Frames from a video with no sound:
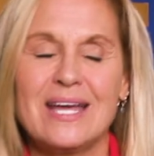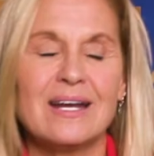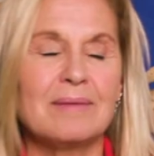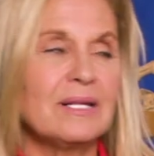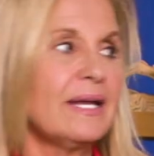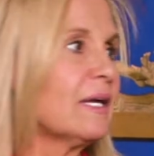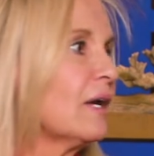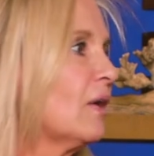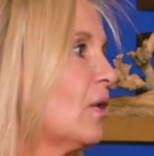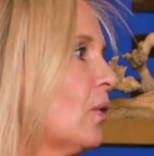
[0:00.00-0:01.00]
And I'm like,
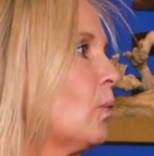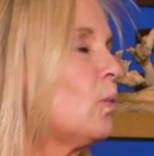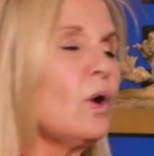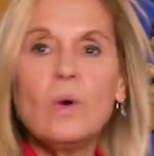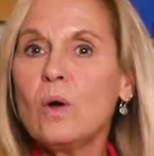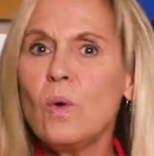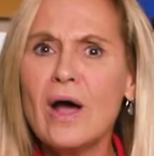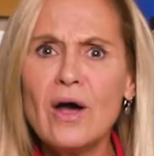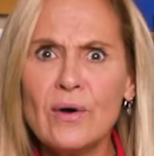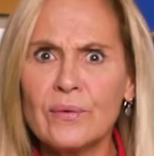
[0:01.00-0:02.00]

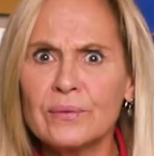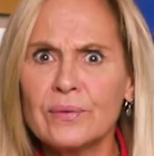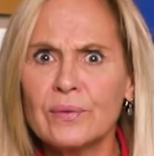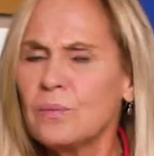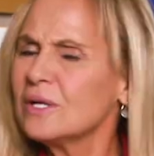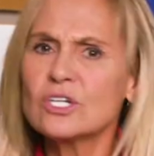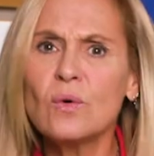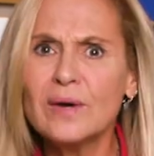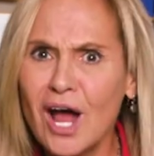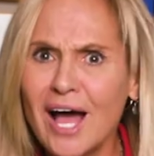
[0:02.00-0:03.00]
whoa, what's
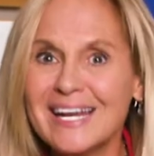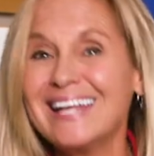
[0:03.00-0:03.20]
going on?